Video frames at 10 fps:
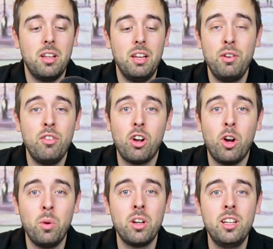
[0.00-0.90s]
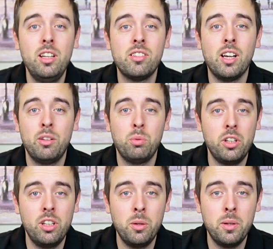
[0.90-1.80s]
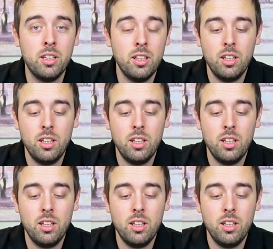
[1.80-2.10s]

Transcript: If you've not got one of these, guys, what are you doing?